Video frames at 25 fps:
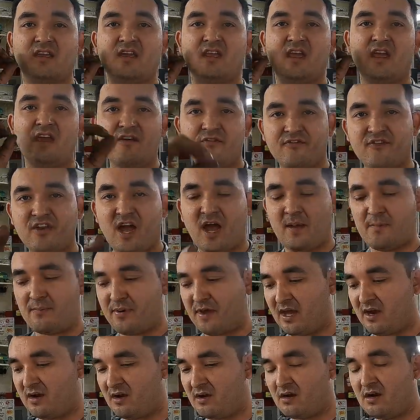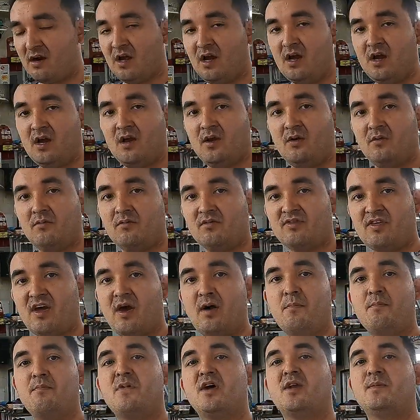if not better,
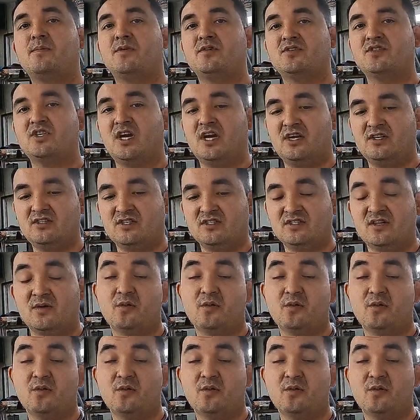without minimal changes.